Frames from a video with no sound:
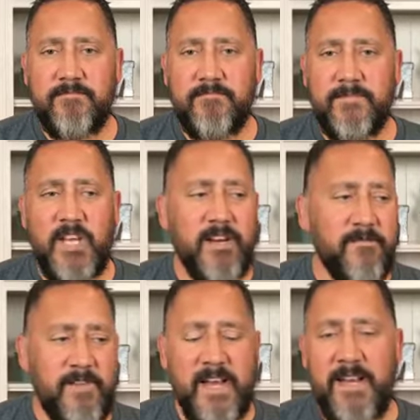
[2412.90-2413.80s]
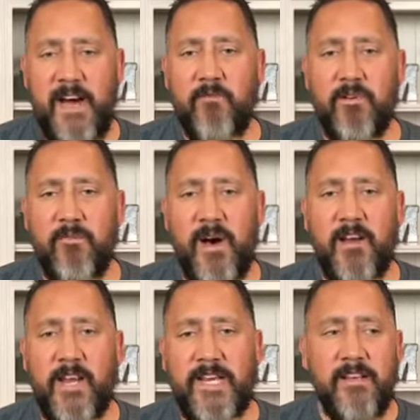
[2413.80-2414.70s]
They're going to find out where
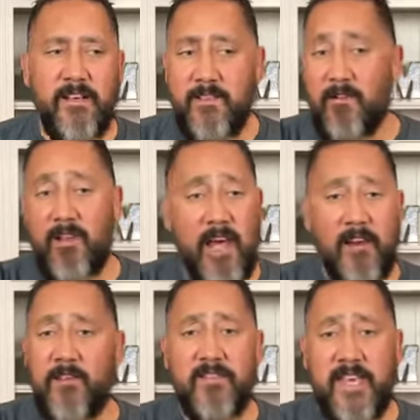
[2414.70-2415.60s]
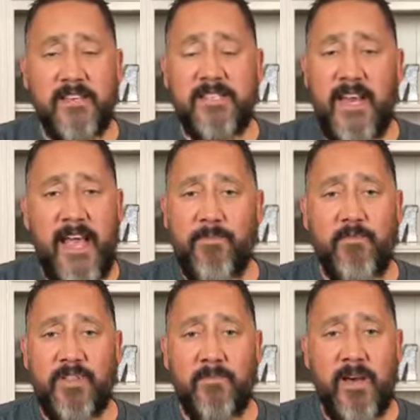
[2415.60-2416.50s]
monarchy. There were a lot of good things that
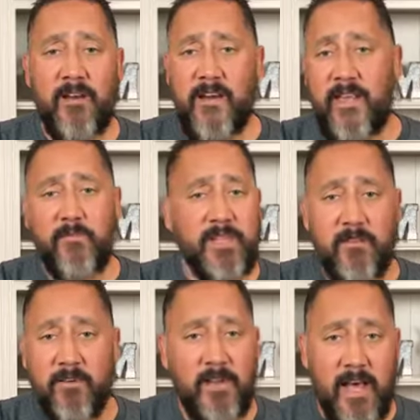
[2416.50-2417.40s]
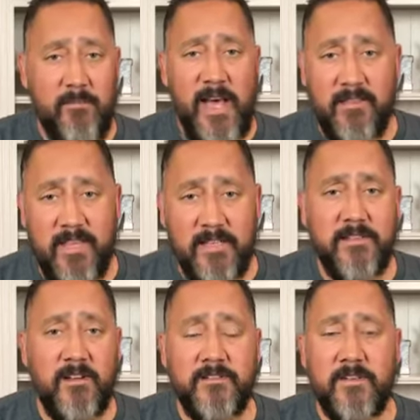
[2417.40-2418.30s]
happened with the monarchy, but there were a lot of bad things
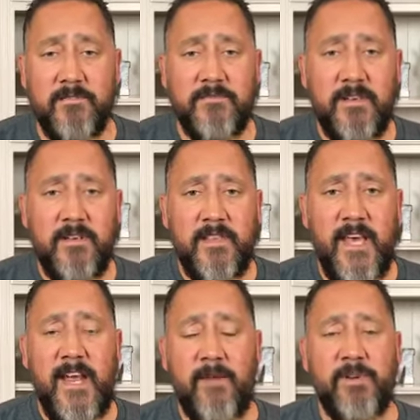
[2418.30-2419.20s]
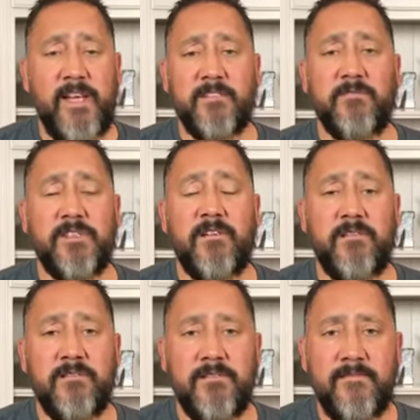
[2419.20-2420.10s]
also that happened as a result.